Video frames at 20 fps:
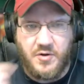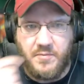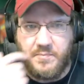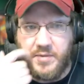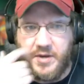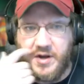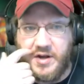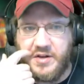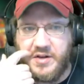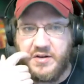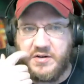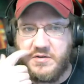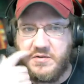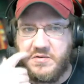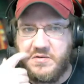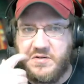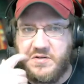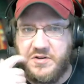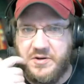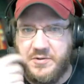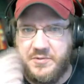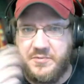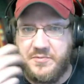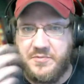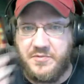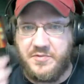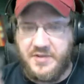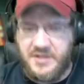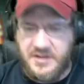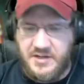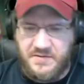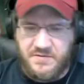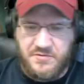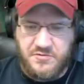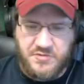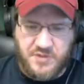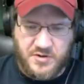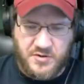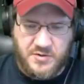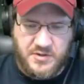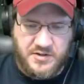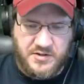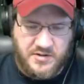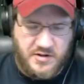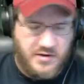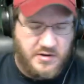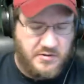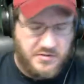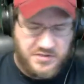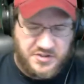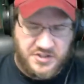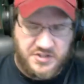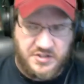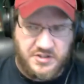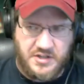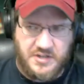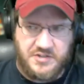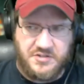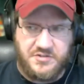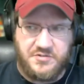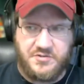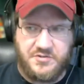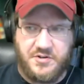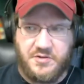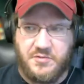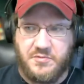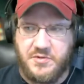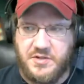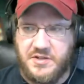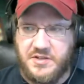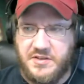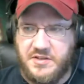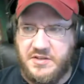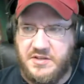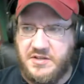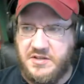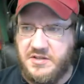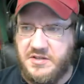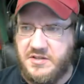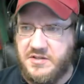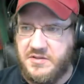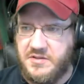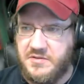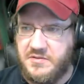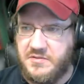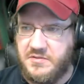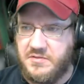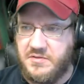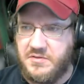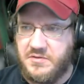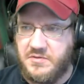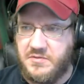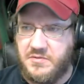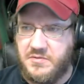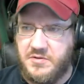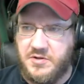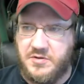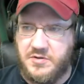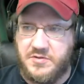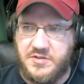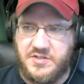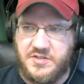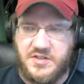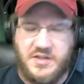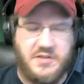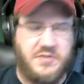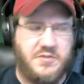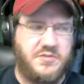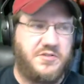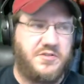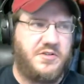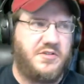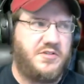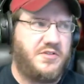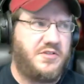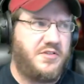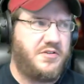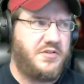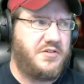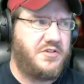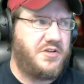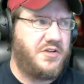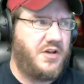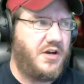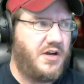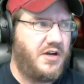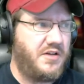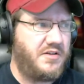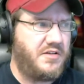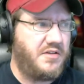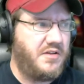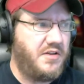but then if you go and launch and you don't get the the sales, and there's not